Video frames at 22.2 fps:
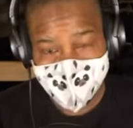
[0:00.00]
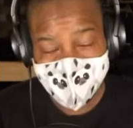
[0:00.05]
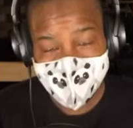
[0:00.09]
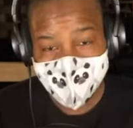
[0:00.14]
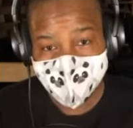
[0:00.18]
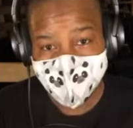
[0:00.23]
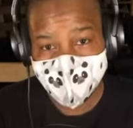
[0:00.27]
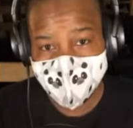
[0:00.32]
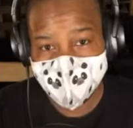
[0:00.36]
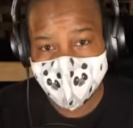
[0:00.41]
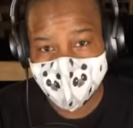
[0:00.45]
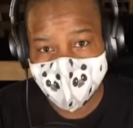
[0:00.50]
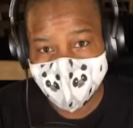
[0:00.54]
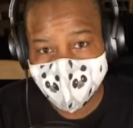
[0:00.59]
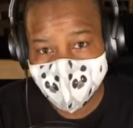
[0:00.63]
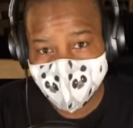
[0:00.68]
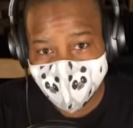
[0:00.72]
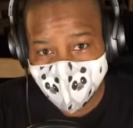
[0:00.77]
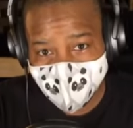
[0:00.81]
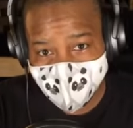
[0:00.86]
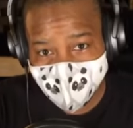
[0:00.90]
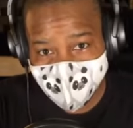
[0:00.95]
Because
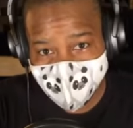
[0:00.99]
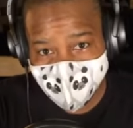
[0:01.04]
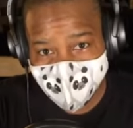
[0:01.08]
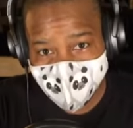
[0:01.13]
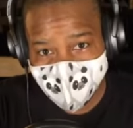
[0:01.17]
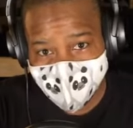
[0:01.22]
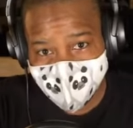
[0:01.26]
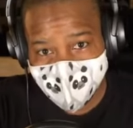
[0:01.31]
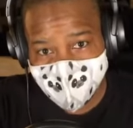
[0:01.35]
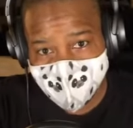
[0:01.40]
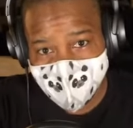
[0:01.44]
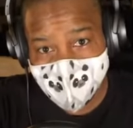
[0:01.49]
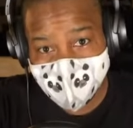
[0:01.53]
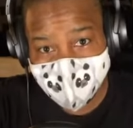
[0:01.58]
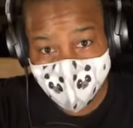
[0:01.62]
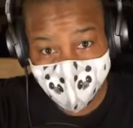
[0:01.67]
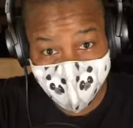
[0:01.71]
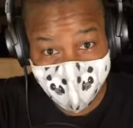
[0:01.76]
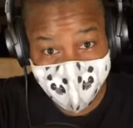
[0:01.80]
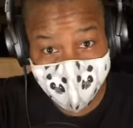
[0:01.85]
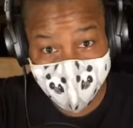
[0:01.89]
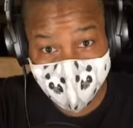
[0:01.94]
at
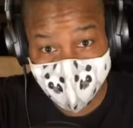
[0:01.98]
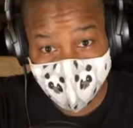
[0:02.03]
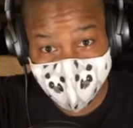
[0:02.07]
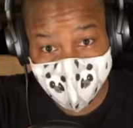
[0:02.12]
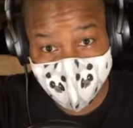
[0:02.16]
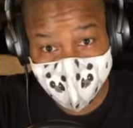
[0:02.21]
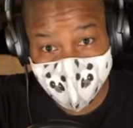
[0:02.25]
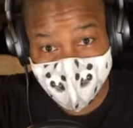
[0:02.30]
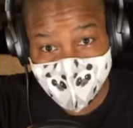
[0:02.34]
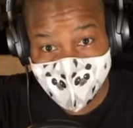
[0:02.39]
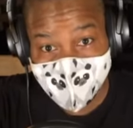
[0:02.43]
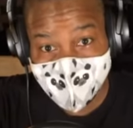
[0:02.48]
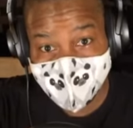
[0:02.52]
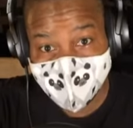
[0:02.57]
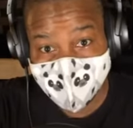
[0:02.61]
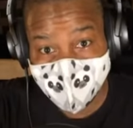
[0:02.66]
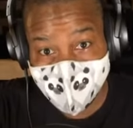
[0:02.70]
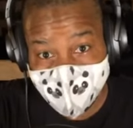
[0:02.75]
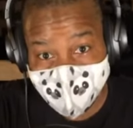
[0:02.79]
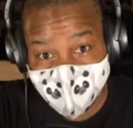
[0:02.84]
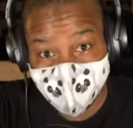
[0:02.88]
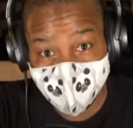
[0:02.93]
the facility,
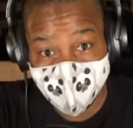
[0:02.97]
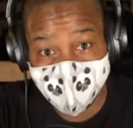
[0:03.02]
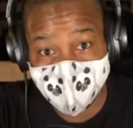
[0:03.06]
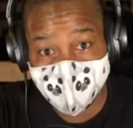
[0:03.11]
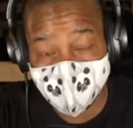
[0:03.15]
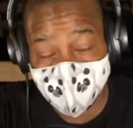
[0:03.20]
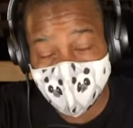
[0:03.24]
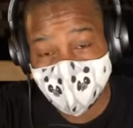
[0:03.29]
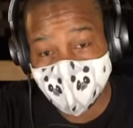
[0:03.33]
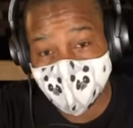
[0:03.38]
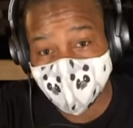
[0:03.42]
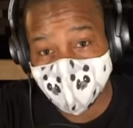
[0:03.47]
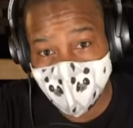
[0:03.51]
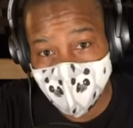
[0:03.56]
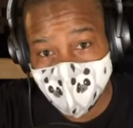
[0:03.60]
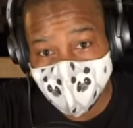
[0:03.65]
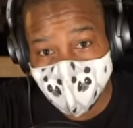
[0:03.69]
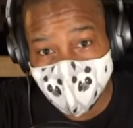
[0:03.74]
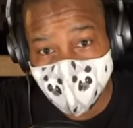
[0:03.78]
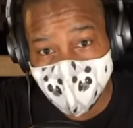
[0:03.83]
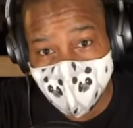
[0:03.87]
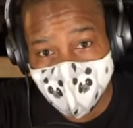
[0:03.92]
90% of
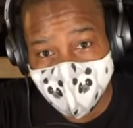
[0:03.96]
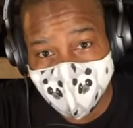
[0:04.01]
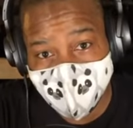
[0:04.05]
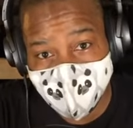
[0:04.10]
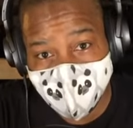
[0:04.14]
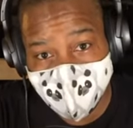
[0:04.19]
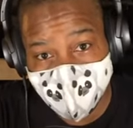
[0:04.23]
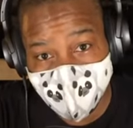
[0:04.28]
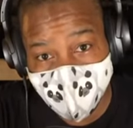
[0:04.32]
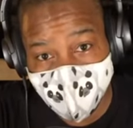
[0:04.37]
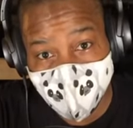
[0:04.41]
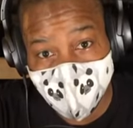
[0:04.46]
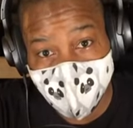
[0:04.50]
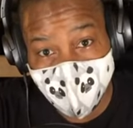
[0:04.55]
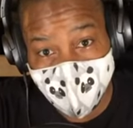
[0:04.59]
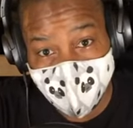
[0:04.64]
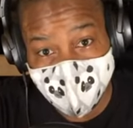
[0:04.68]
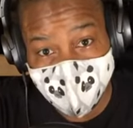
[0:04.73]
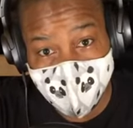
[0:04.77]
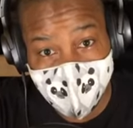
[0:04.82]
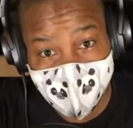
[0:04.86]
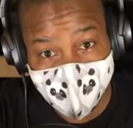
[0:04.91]
everyone in there
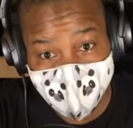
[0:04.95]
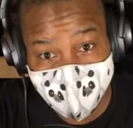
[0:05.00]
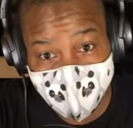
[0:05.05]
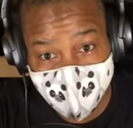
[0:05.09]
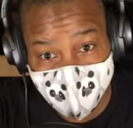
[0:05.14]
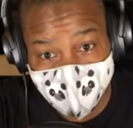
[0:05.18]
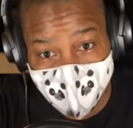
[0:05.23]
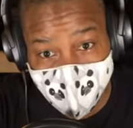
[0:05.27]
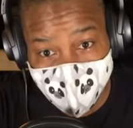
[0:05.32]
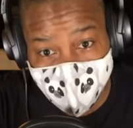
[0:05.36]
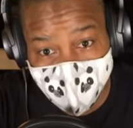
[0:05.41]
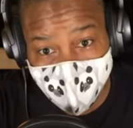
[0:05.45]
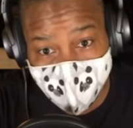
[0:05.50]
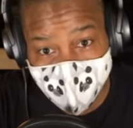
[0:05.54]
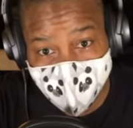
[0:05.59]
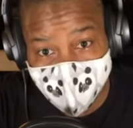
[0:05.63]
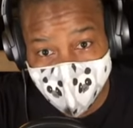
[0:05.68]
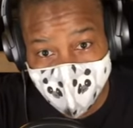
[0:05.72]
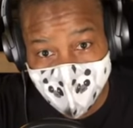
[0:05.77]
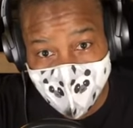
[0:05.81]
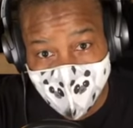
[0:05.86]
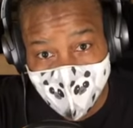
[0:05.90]
was African
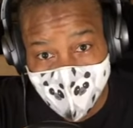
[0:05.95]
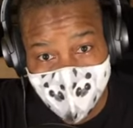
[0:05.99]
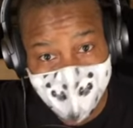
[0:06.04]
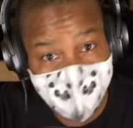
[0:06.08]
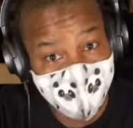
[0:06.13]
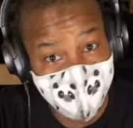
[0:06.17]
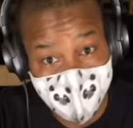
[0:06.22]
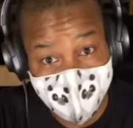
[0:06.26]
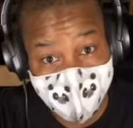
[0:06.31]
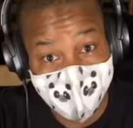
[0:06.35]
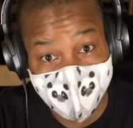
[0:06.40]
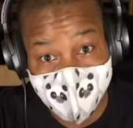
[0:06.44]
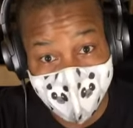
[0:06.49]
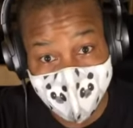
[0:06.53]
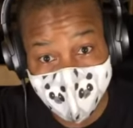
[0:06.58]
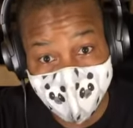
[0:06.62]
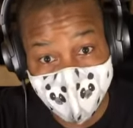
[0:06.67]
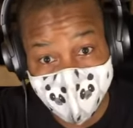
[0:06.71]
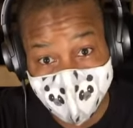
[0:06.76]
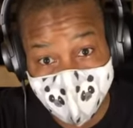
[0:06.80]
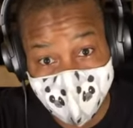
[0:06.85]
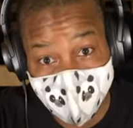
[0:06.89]
American, but
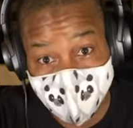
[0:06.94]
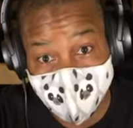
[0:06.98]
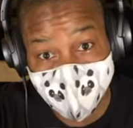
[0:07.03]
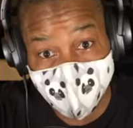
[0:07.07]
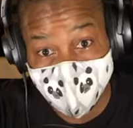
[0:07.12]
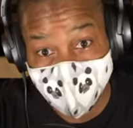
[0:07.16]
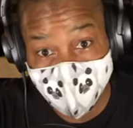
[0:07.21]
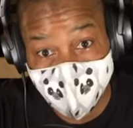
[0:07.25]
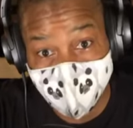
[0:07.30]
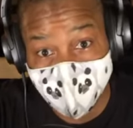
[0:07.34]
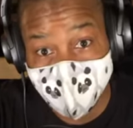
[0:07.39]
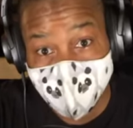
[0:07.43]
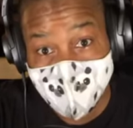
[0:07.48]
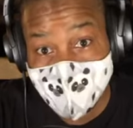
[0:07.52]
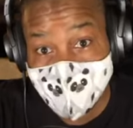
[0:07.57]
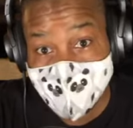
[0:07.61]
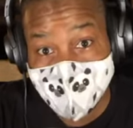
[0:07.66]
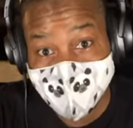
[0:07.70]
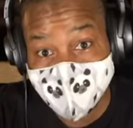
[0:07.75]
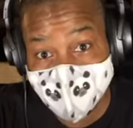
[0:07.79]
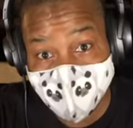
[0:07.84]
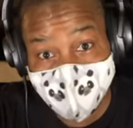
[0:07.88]
90% of them
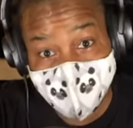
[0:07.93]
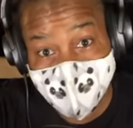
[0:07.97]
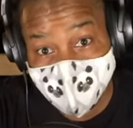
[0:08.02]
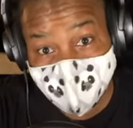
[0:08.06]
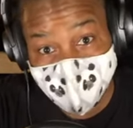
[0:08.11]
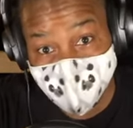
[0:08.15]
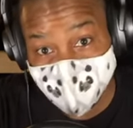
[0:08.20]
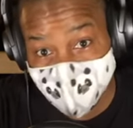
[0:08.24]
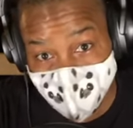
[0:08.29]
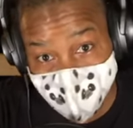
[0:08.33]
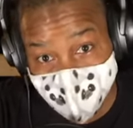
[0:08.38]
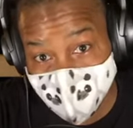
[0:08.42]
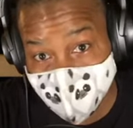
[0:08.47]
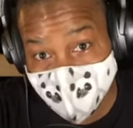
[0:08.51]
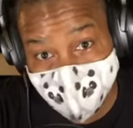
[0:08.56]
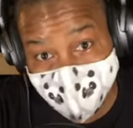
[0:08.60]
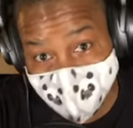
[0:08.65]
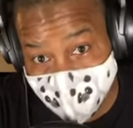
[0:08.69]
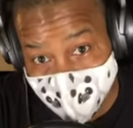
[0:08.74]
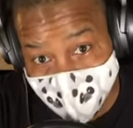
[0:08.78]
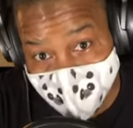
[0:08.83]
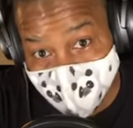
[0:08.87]
did not speak a
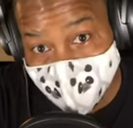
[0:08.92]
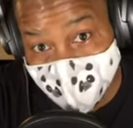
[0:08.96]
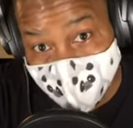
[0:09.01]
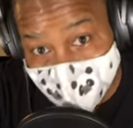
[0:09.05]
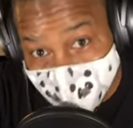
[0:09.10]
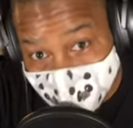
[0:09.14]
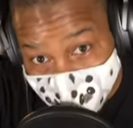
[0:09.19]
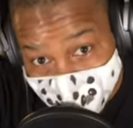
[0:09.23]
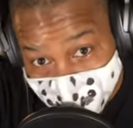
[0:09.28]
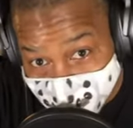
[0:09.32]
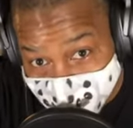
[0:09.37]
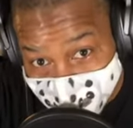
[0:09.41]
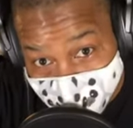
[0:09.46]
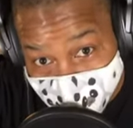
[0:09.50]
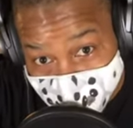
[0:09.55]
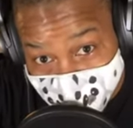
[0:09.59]
second language.